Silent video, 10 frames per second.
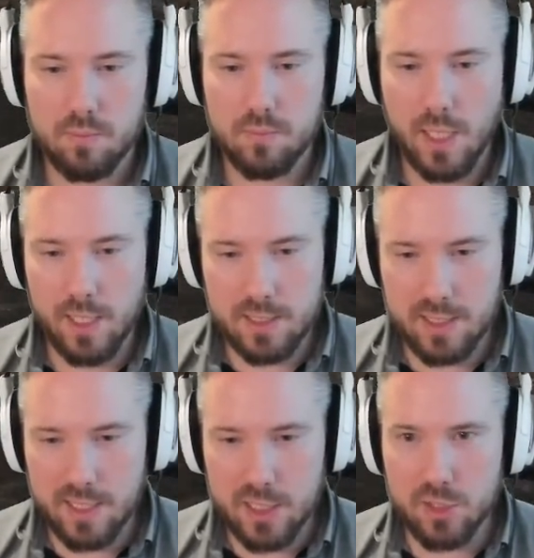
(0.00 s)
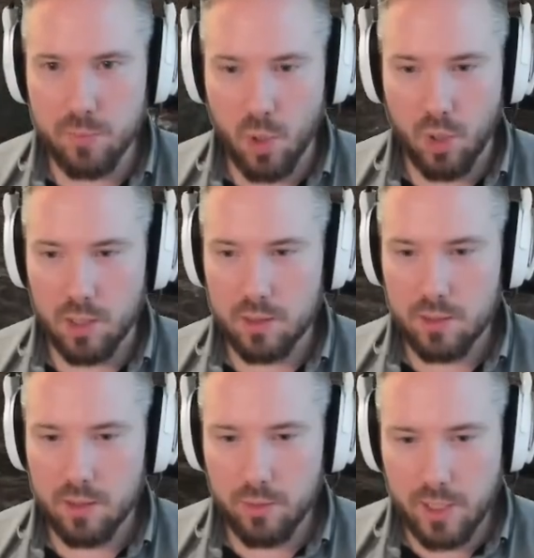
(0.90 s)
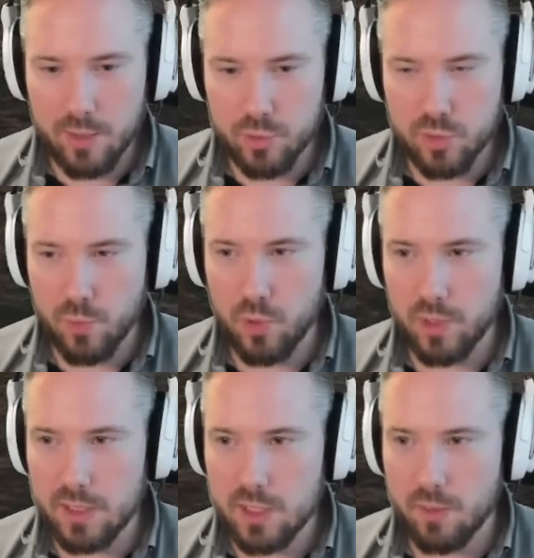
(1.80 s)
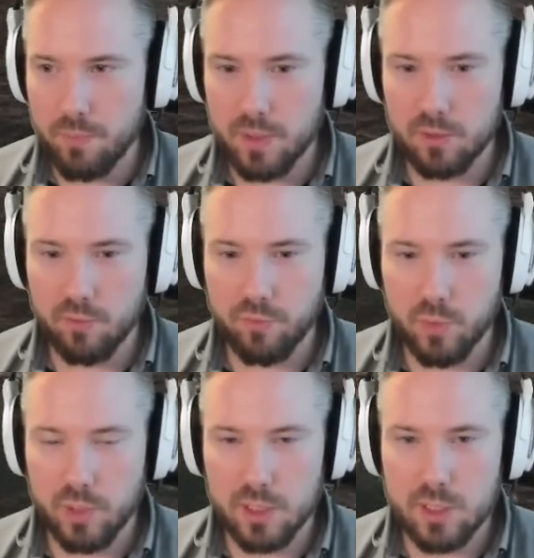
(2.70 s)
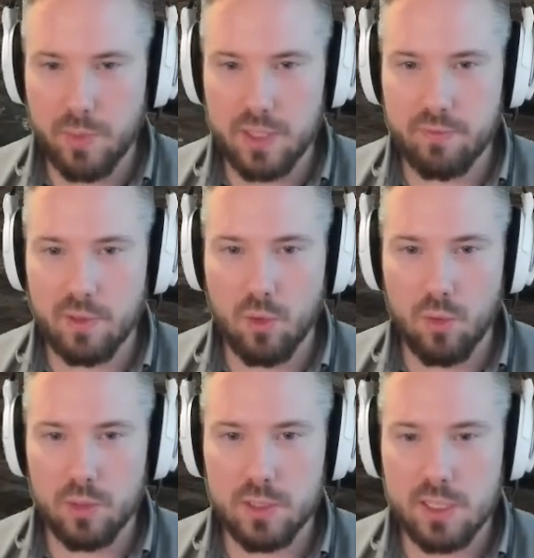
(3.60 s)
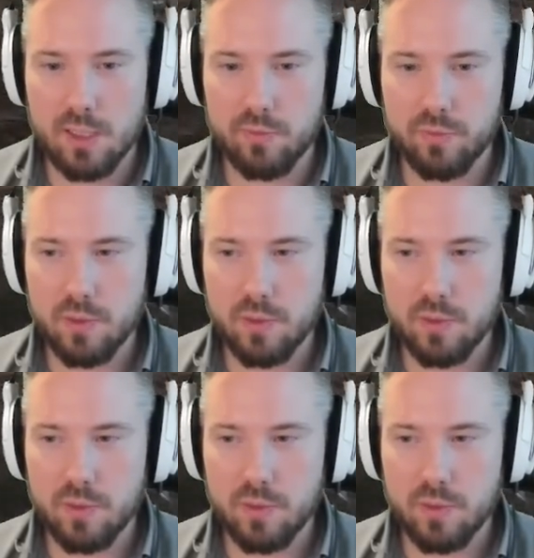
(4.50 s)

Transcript: And it's this small. Look how small it is compared to the Fubuki despite having all this health.